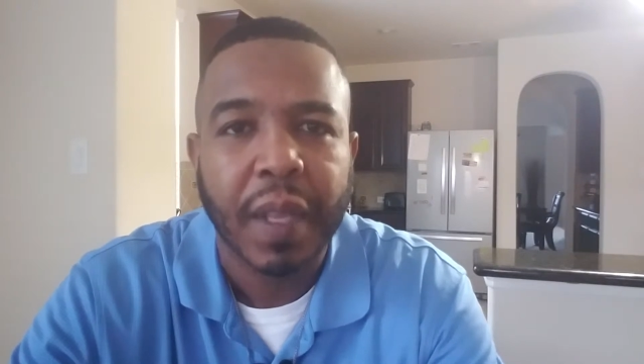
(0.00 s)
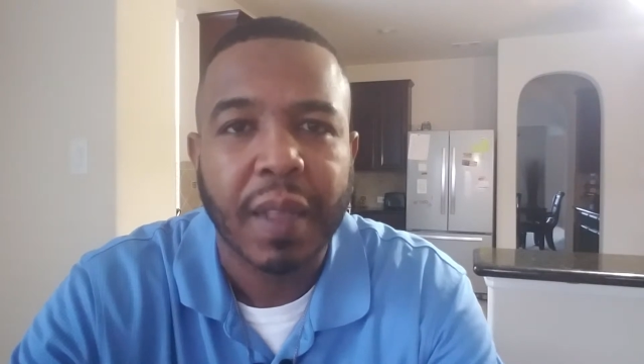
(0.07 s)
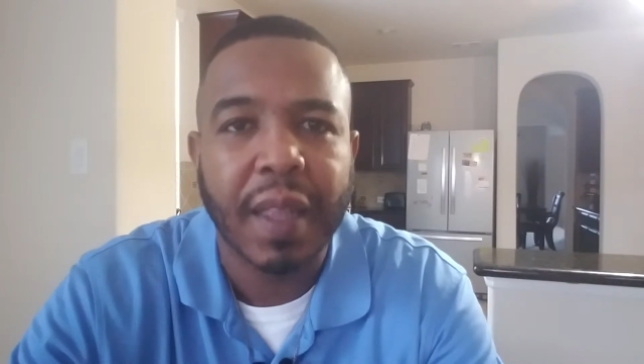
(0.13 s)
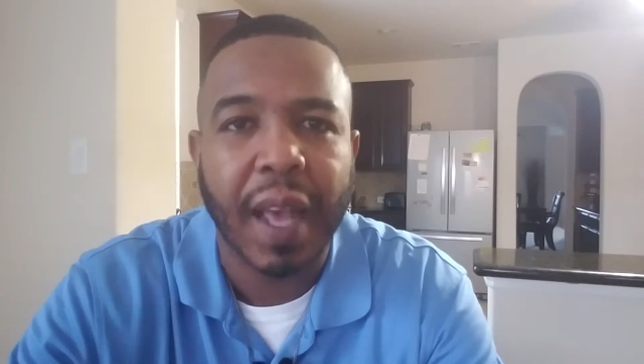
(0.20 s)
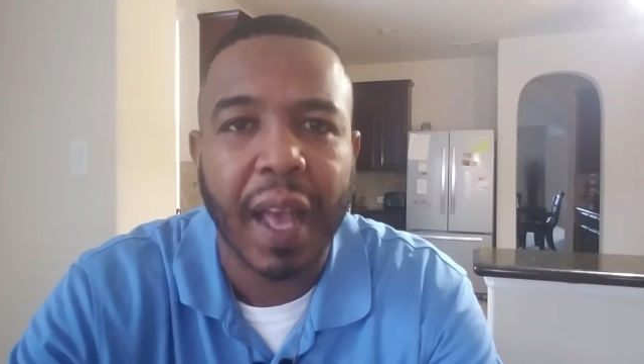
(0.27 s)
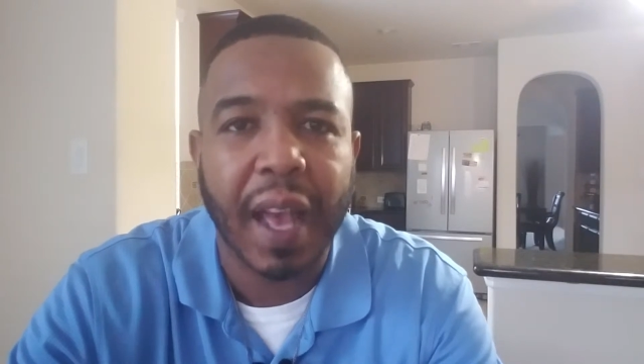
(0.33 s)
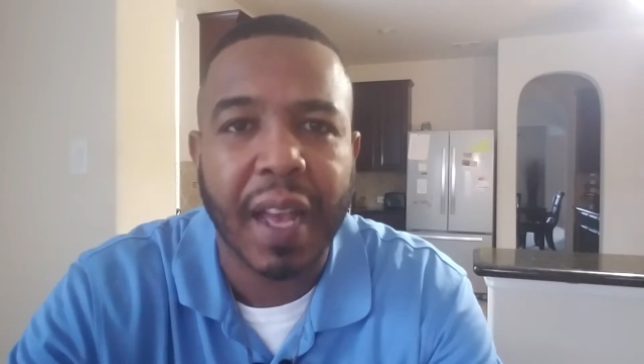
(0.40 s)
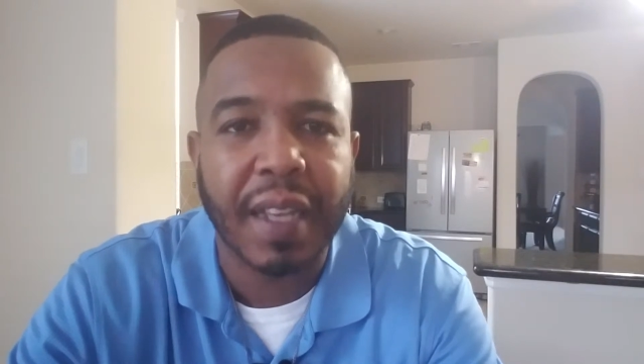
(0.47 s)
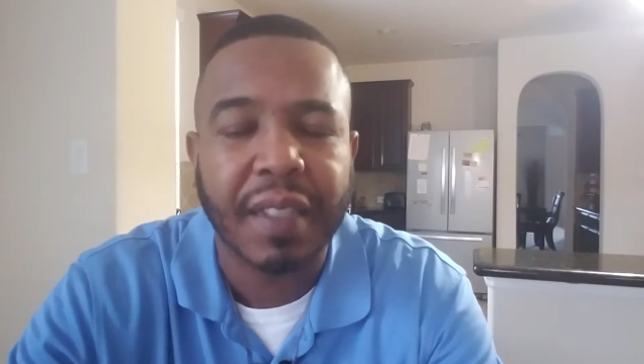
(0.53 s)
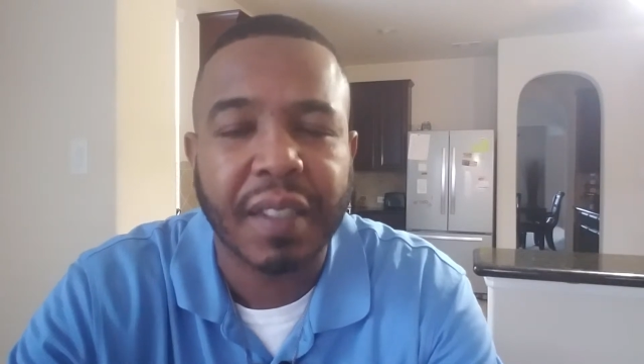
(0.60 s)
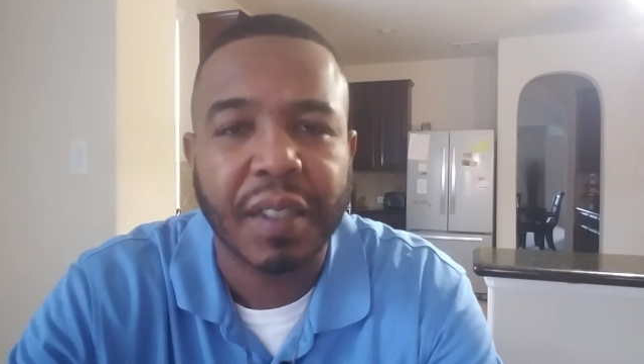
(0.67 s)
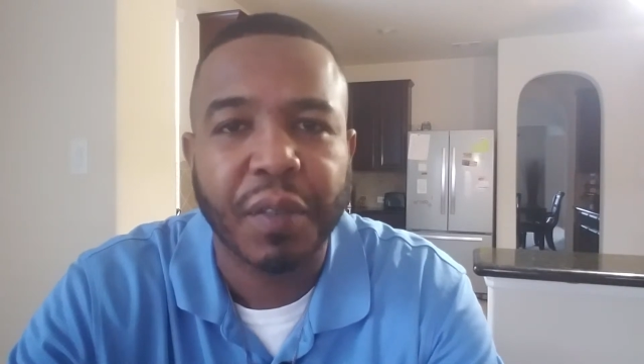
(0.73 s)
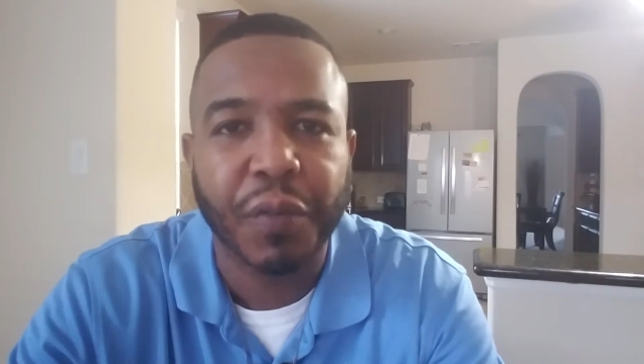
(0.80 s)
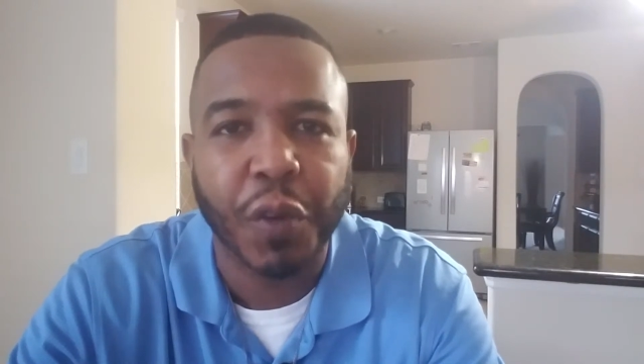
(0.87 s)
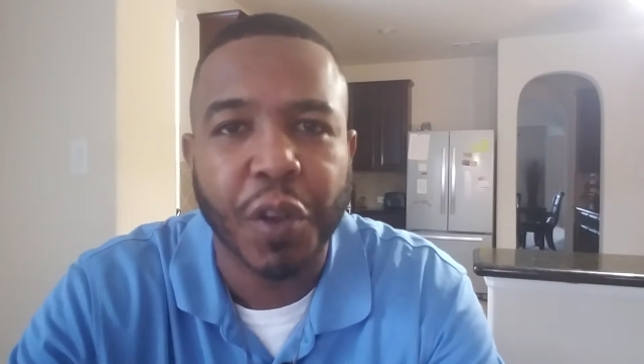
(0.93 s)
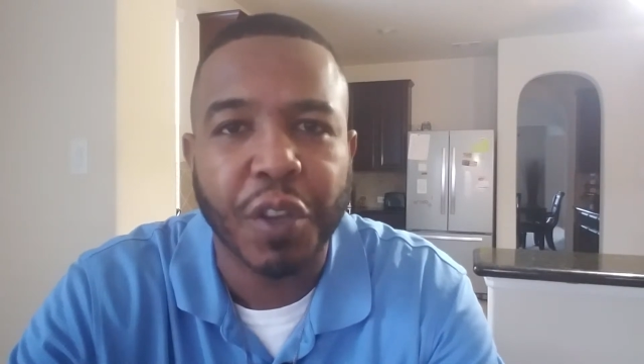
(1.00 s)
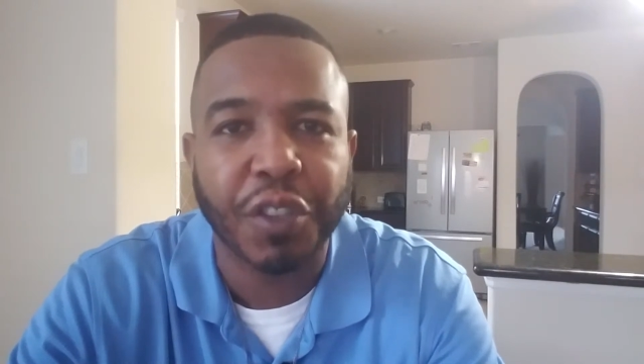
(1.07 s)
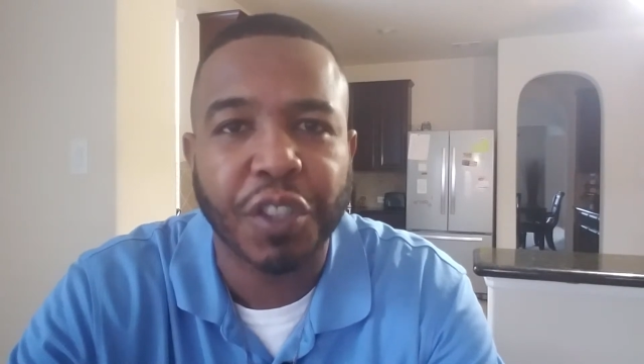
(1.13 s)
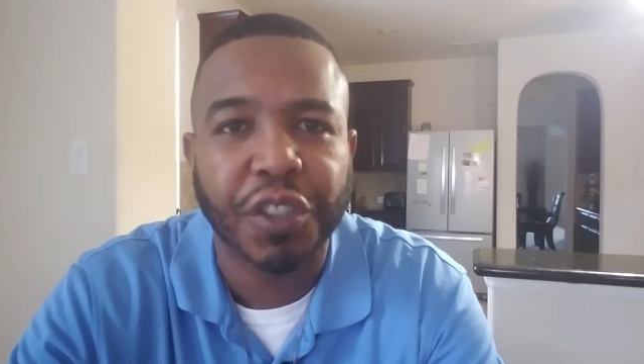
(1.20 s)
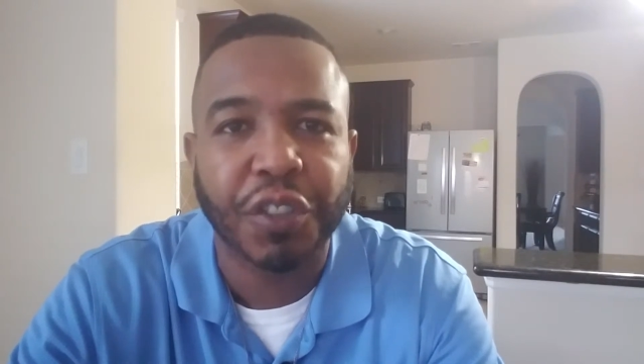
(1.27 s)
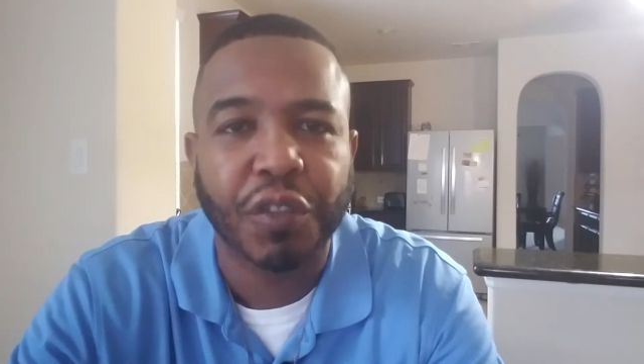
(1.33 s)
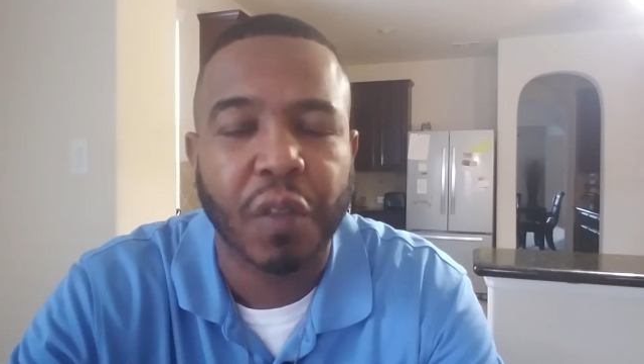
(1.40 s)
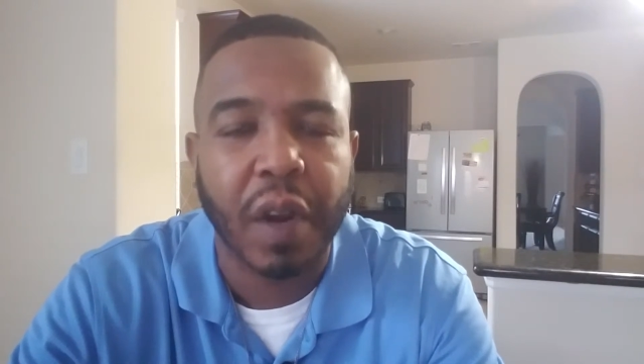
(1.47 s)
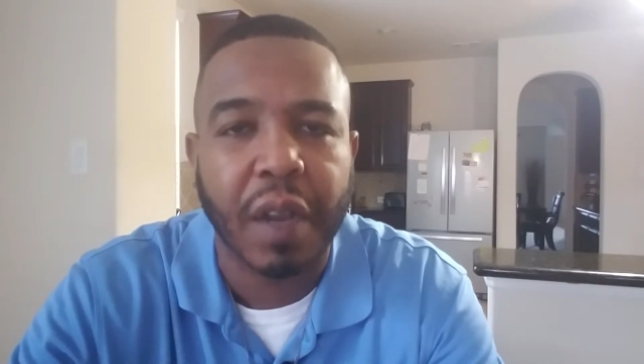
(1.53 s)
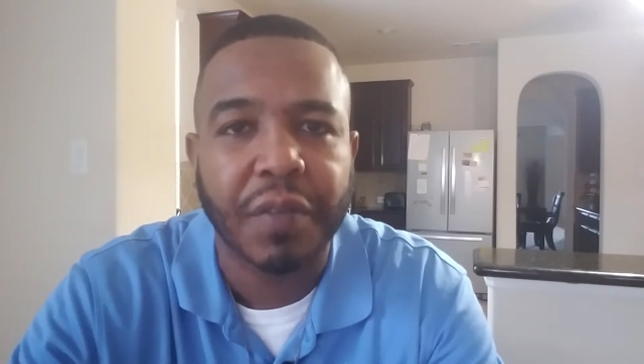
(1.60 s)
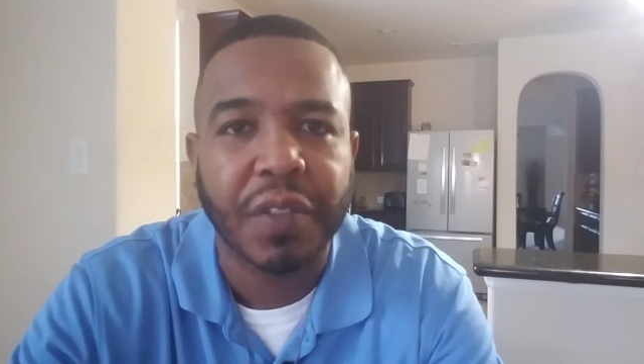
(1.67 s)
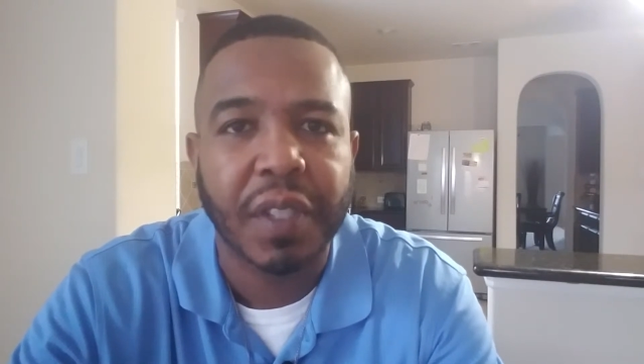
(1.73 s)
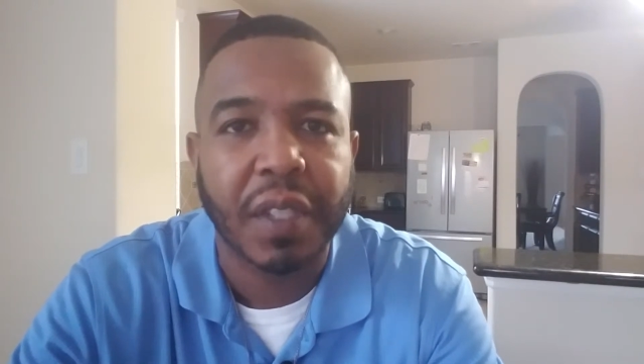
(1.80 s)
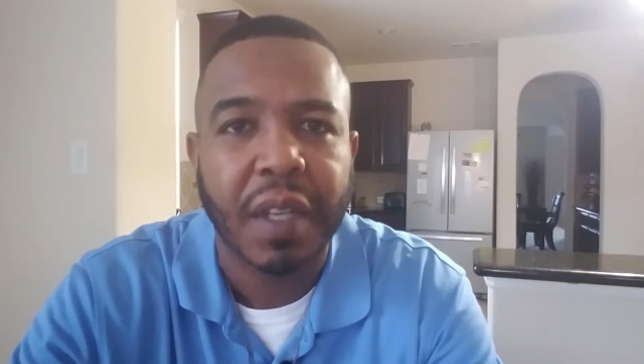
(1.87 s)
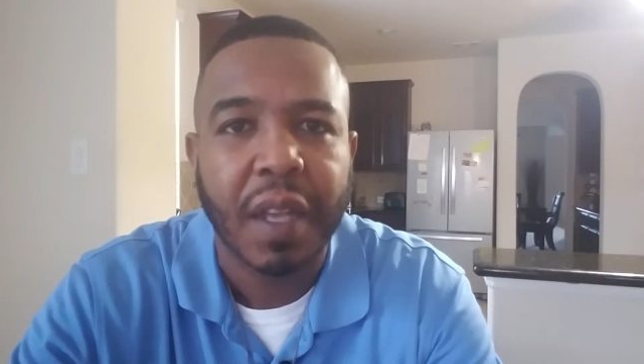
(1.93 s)
The S for your
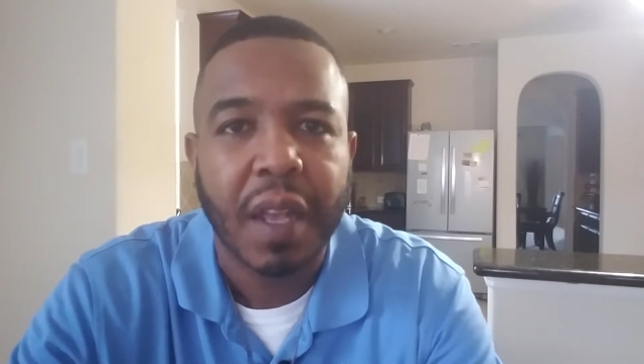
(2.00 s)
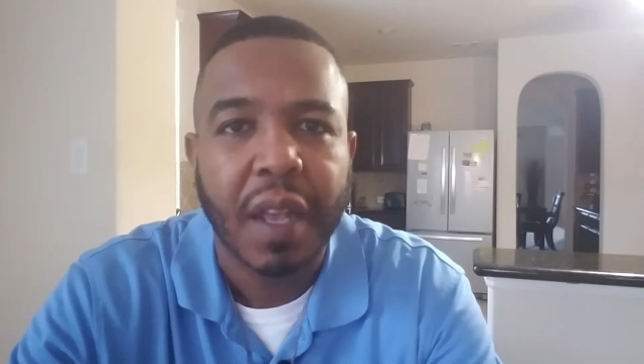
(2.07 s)
strengths.